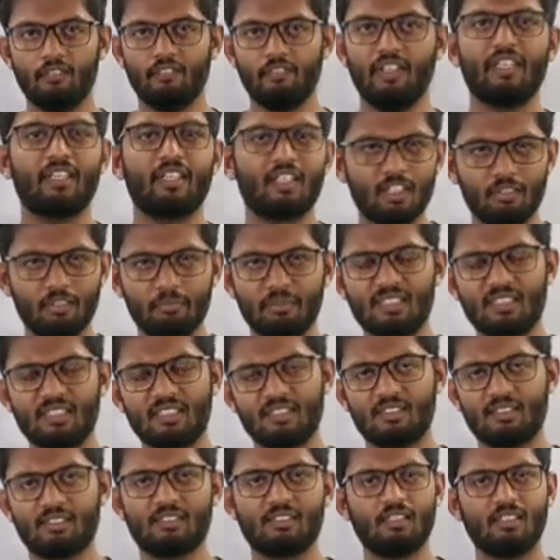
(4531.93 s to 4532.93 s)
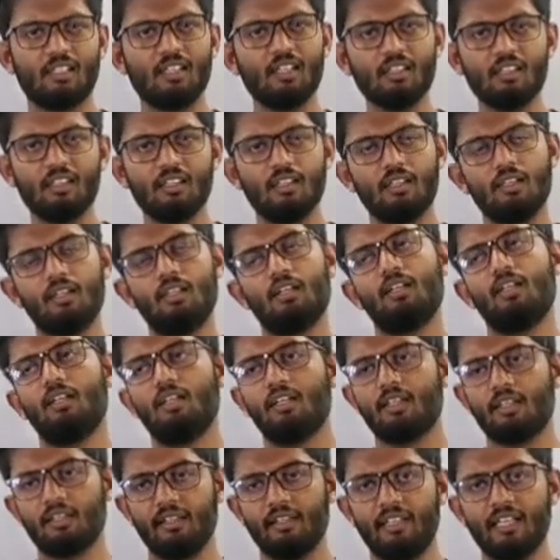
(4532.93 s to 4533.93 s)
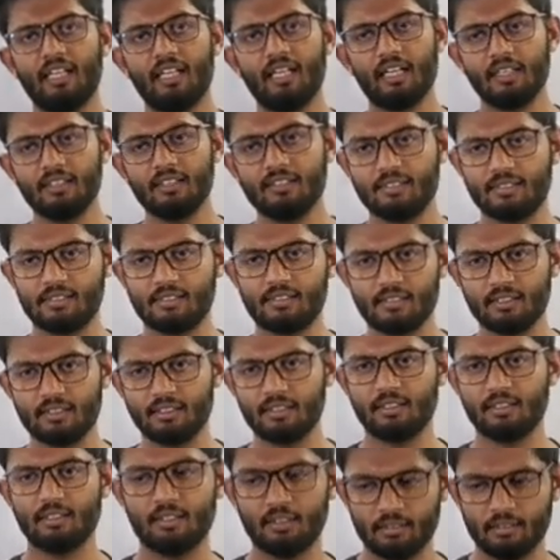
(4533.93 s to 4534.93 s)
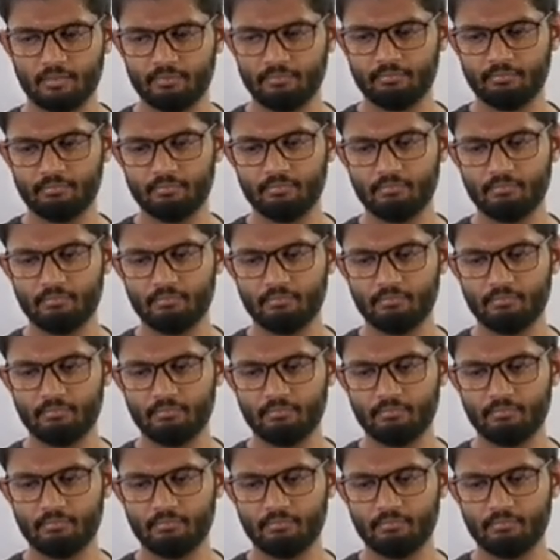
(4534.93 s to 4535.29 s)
vehicle businesses, there is a